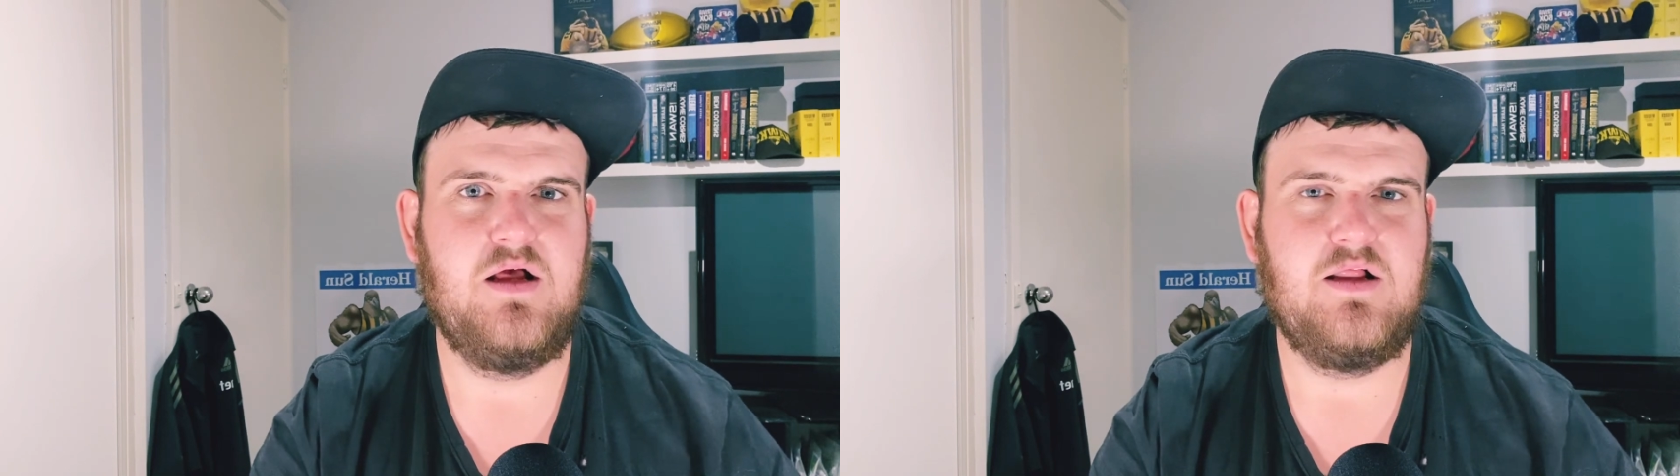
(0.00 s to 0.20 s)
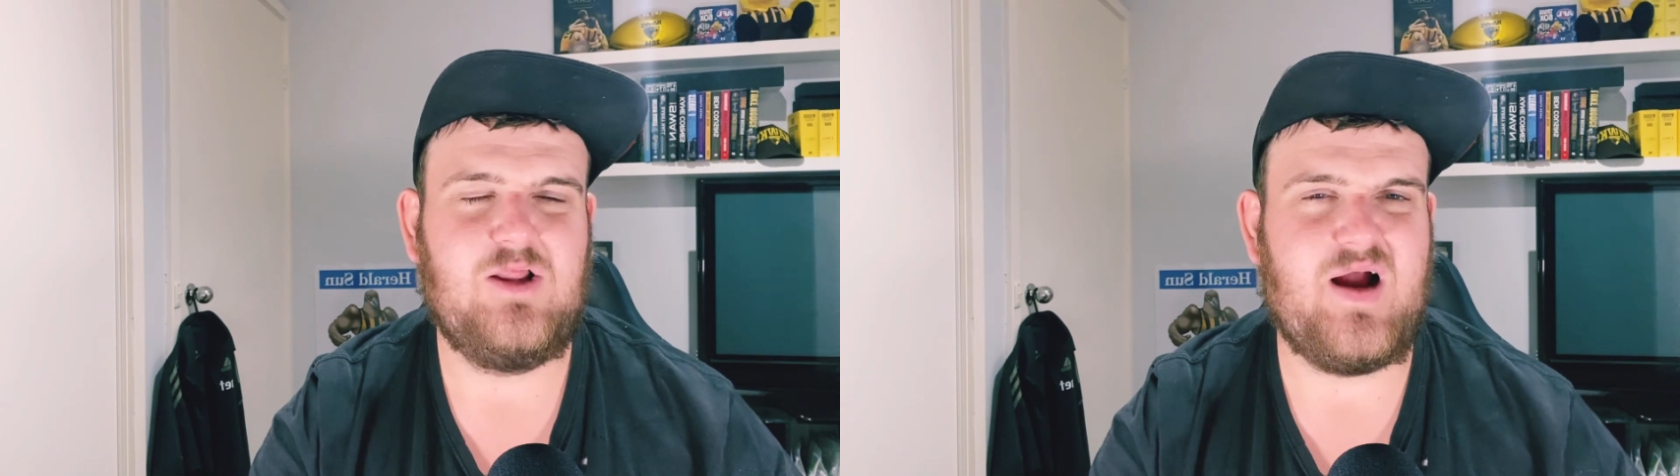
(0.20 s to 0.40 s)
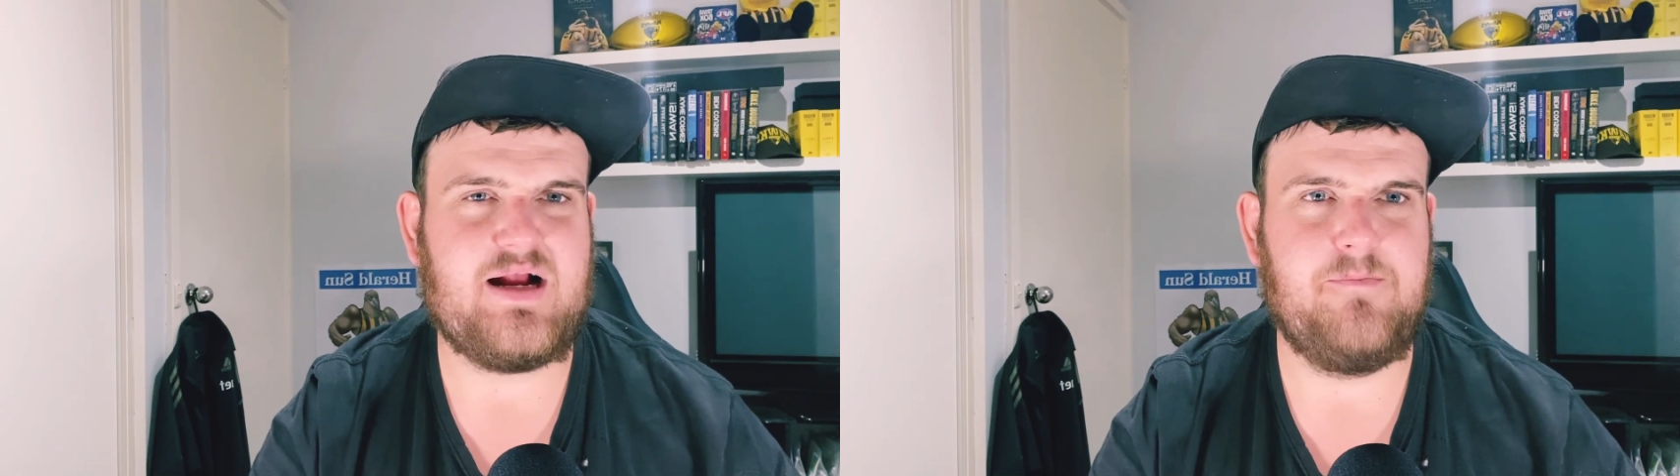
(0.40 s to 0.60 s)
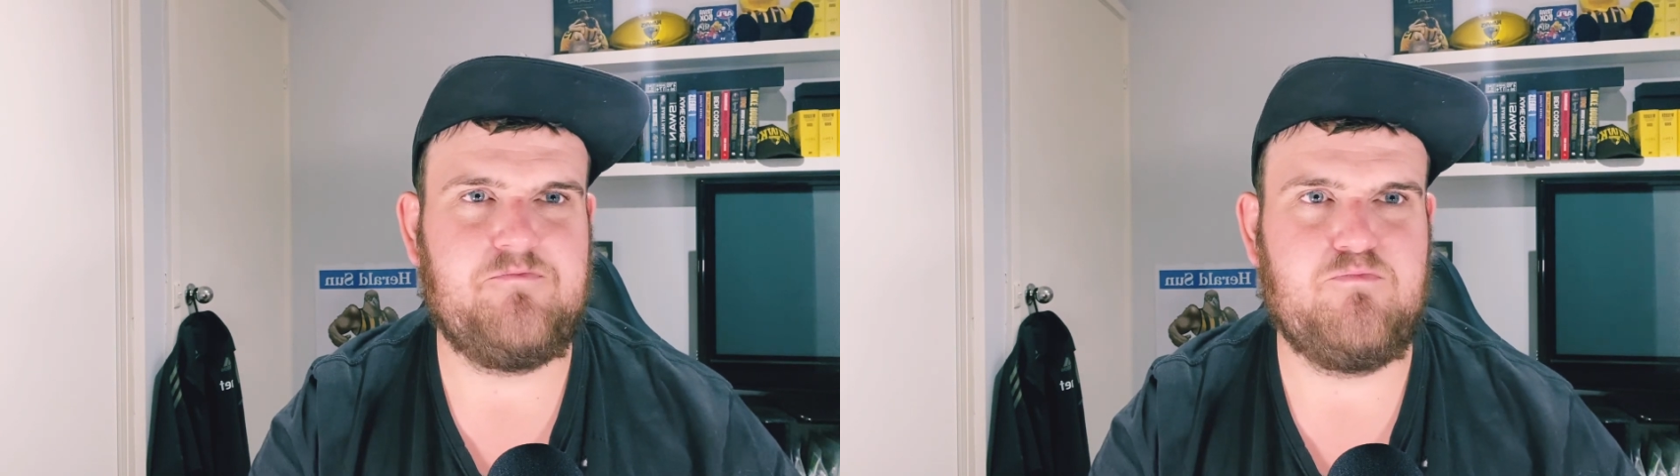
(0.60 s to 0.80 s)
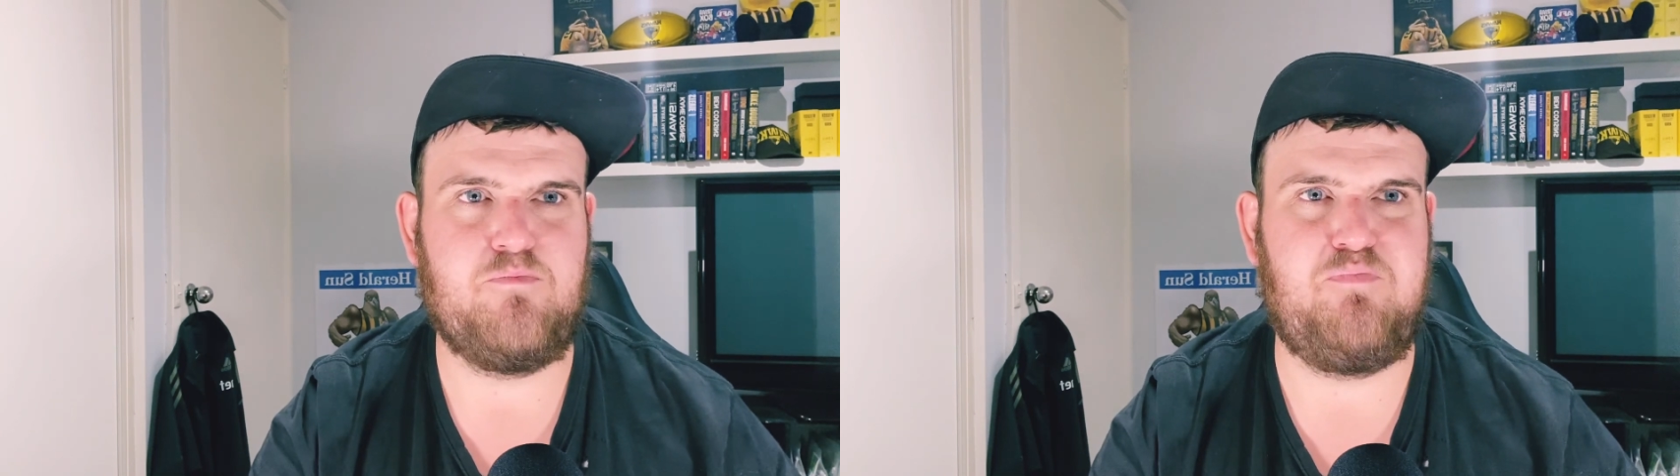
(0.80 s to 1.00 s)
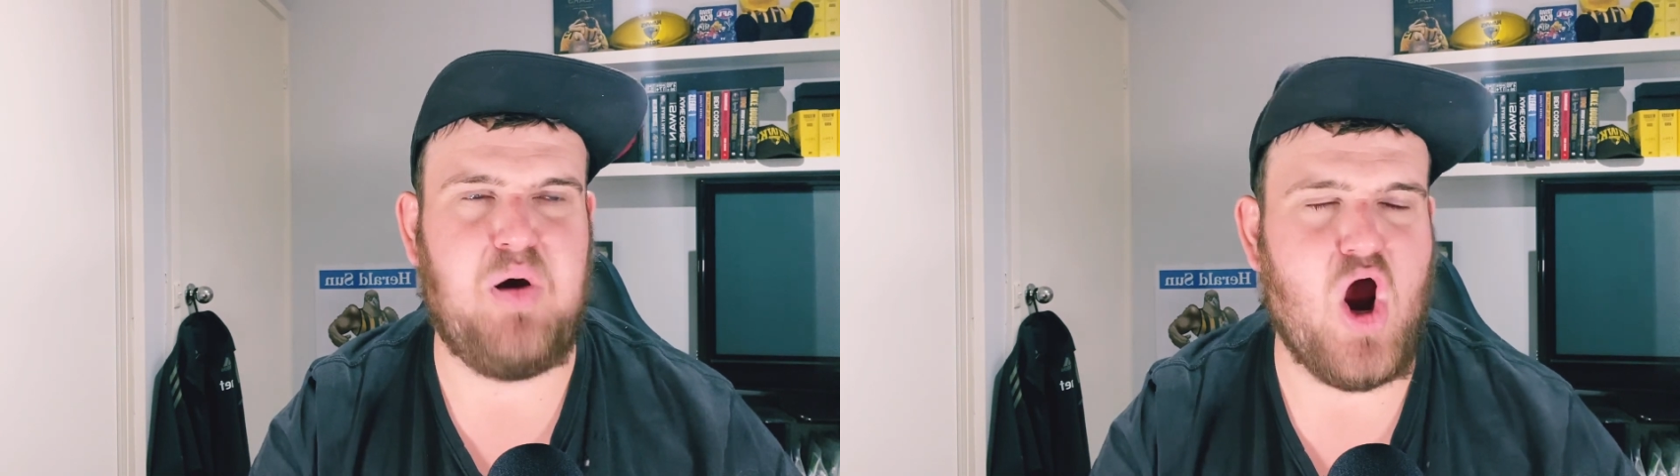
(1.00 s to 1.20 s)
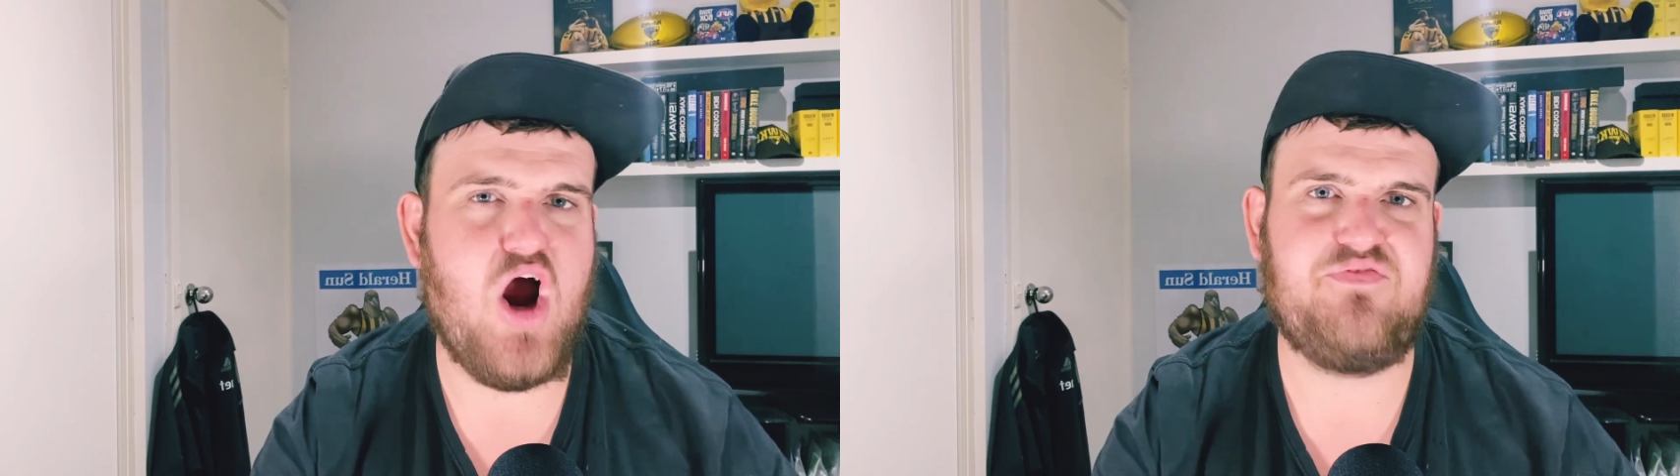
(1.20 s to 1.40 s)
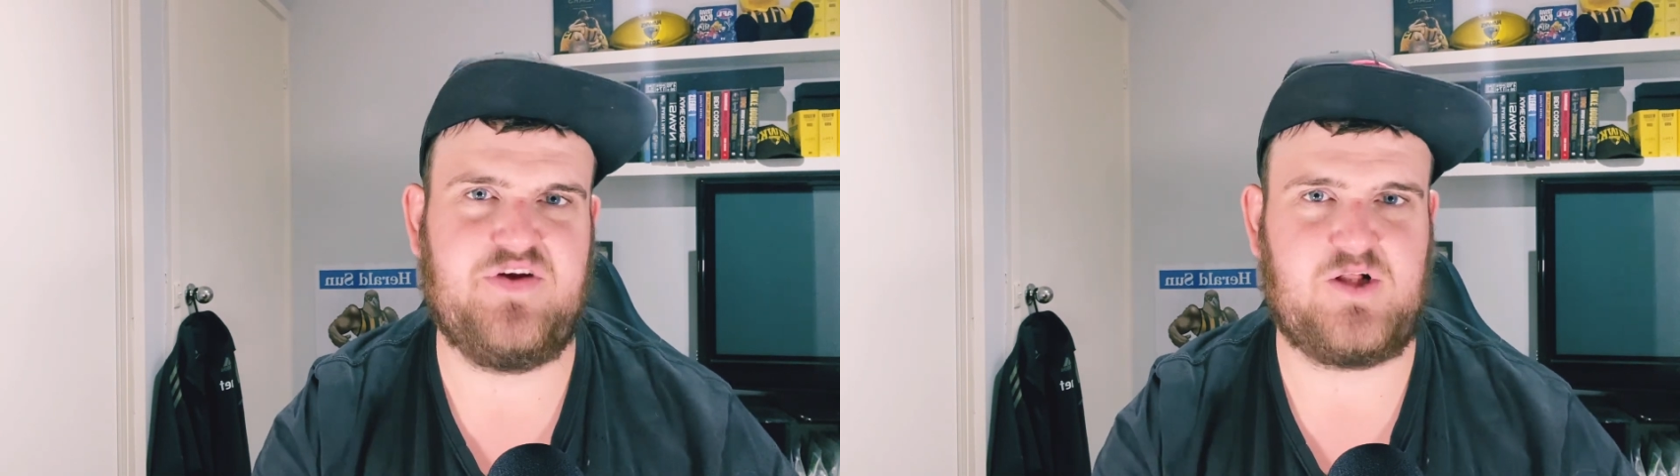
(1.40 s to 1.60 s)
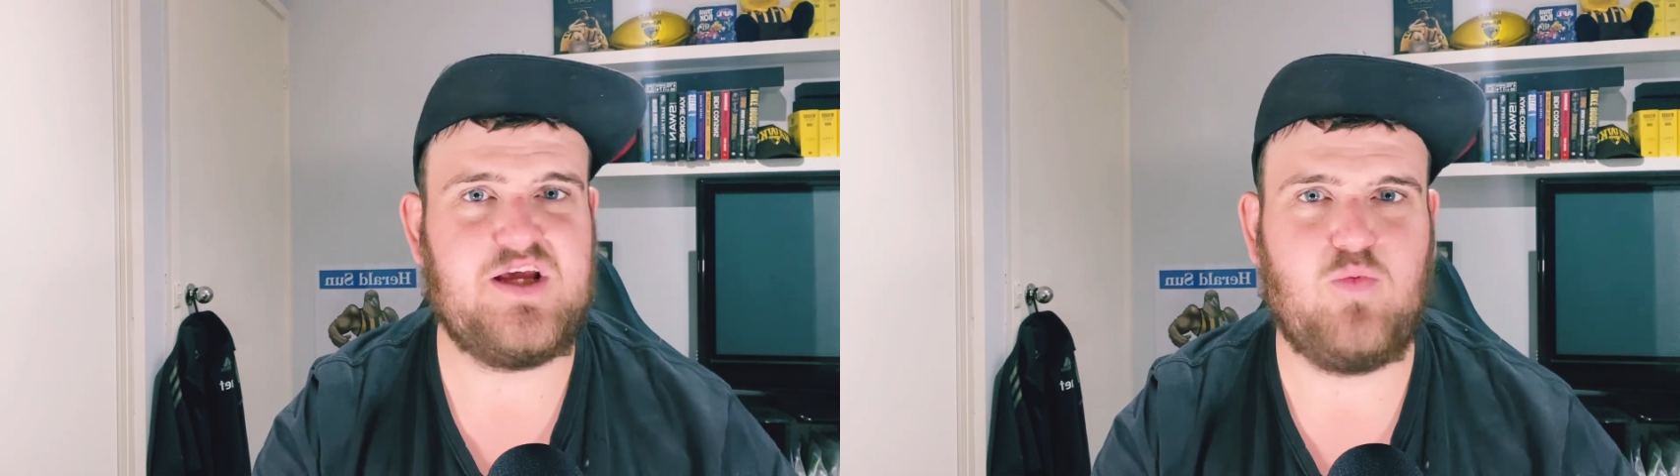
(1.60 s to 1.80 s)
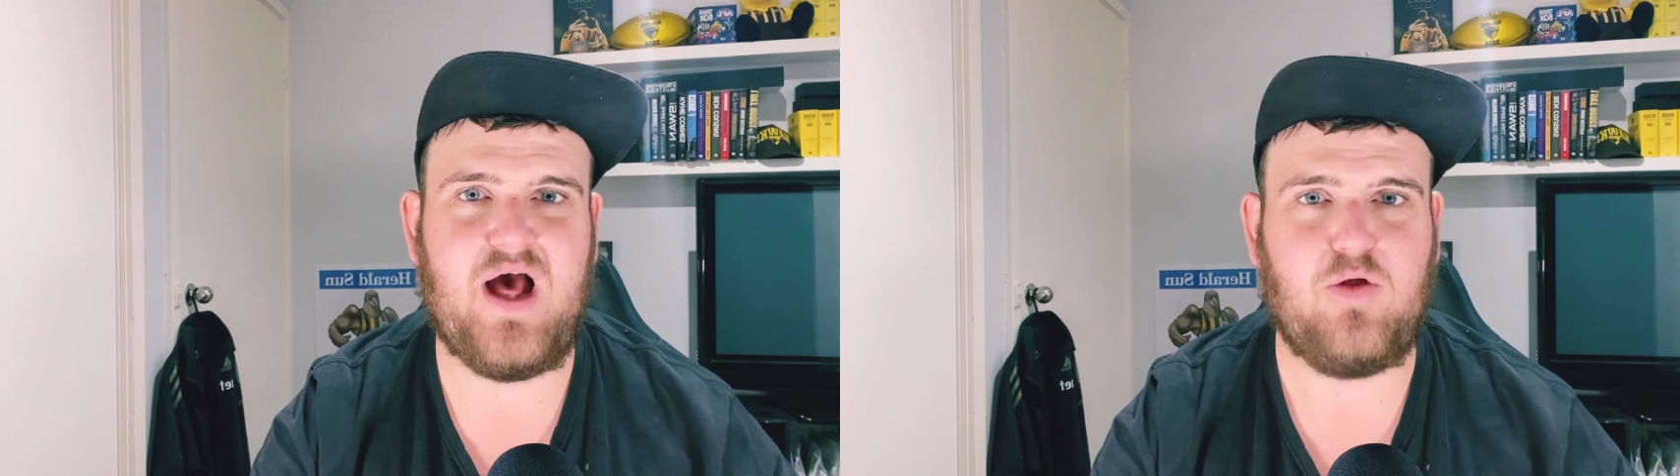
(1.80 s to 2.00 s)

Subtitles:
Like, perfectly well.